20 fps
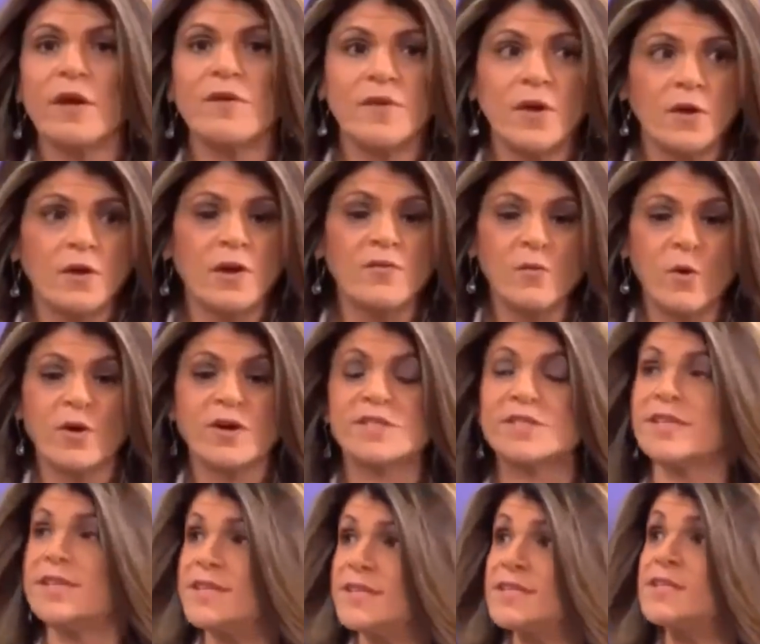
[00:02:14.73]
of course,
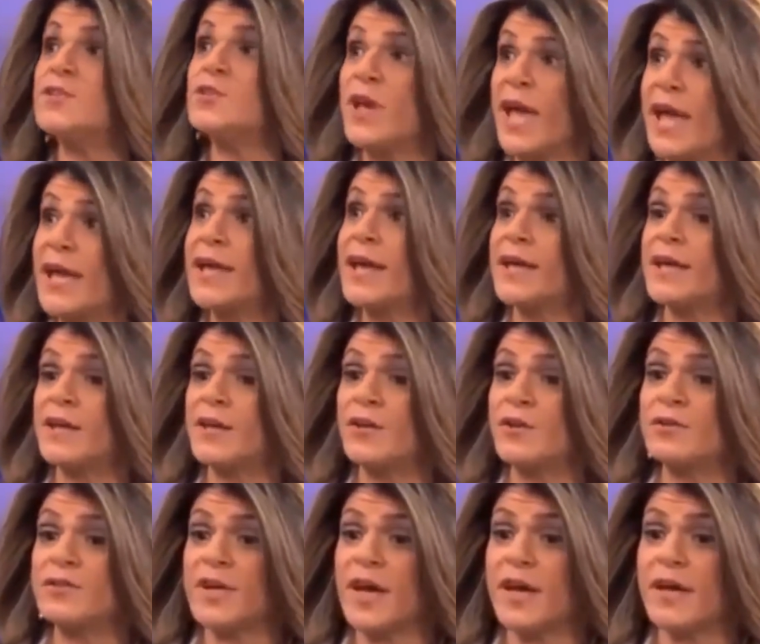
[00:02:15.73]
you can get it in
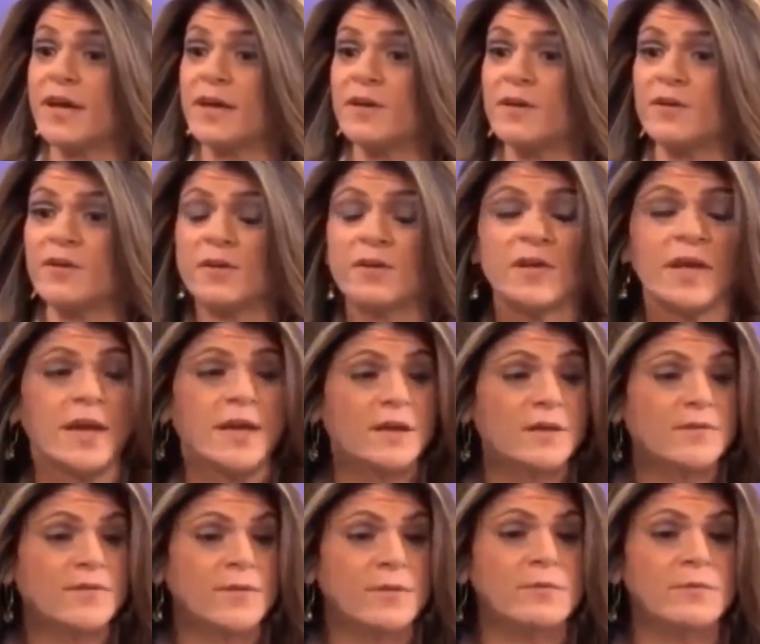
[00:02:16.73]
your diet. You can get it
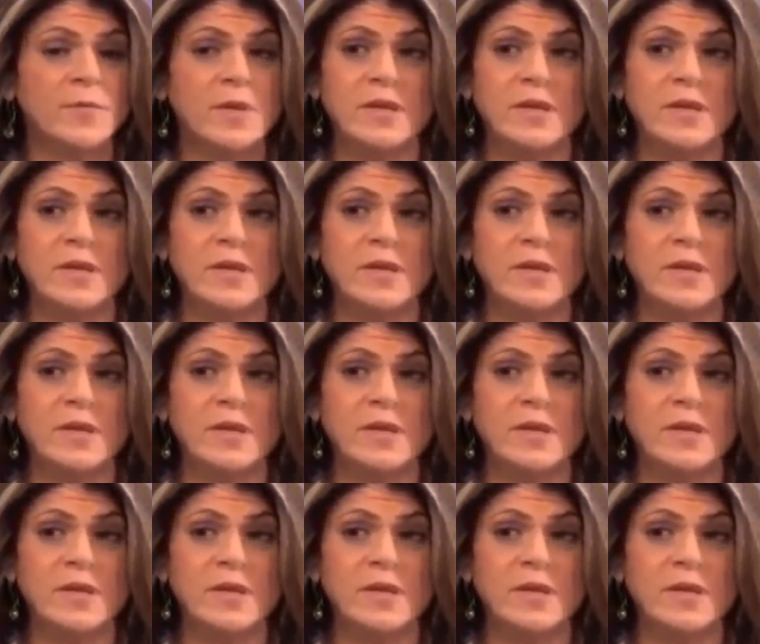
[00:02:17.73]
from